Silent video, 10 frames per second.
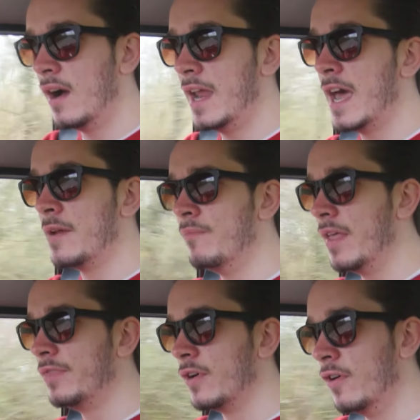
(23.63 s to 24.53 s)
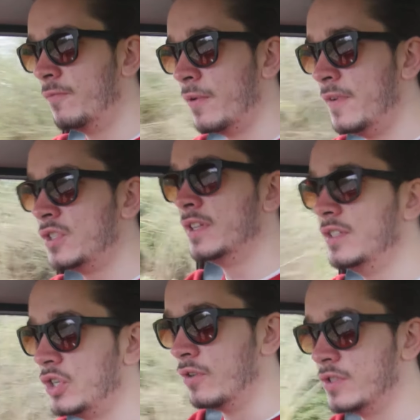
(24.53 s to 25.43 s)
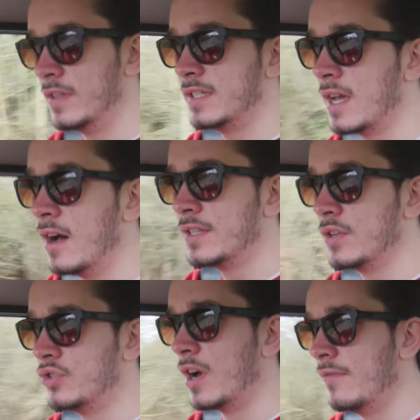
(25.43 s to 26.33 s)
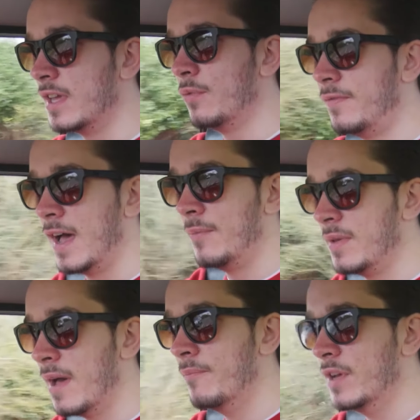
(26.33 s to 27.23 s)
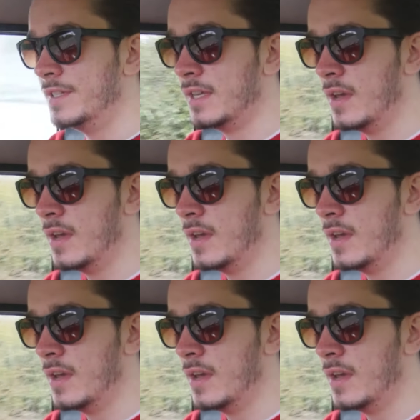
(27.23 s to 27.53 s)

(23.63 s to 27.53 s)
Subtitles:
I'd had a month of provisional insurance on this car, so I was driving it with family members